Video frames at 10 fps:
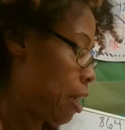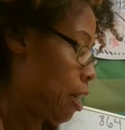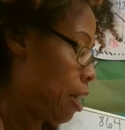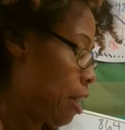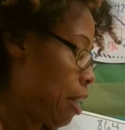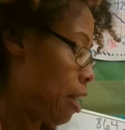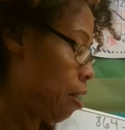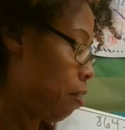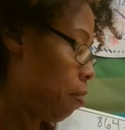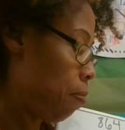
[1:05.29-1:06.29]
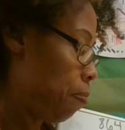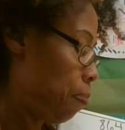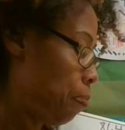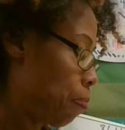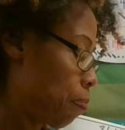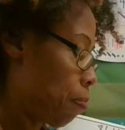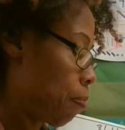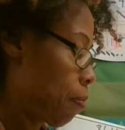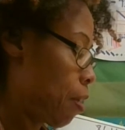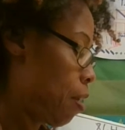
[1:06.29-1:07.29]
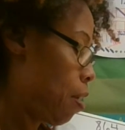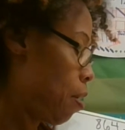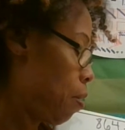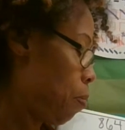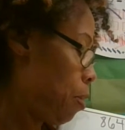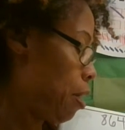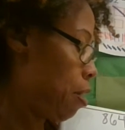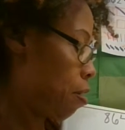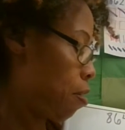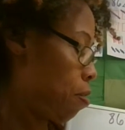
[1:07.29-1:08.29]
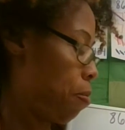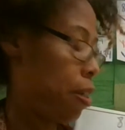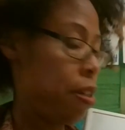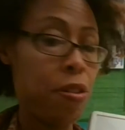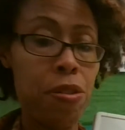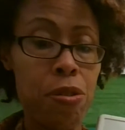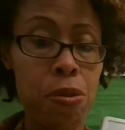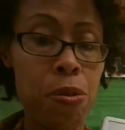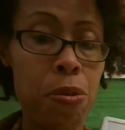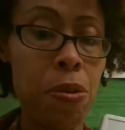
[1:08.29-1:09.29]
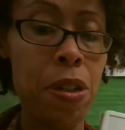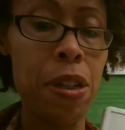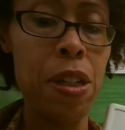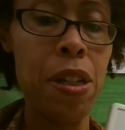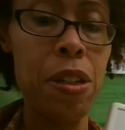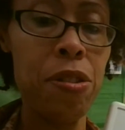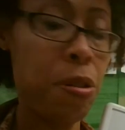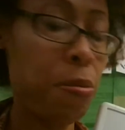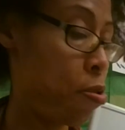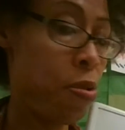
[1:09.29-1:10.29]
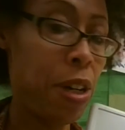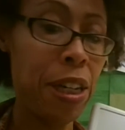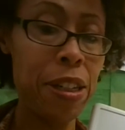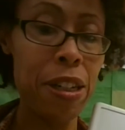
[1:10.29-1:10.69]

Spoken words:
And now we are going to subtract.